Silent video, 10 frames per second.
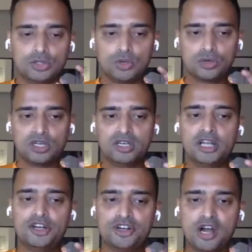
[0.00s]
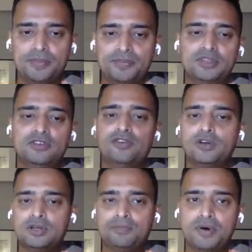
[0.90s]
token airdrops
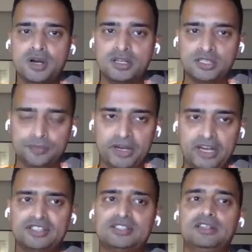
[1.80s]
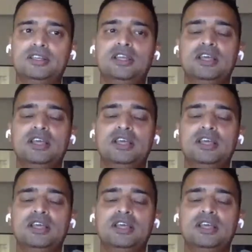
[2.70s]
for the participants.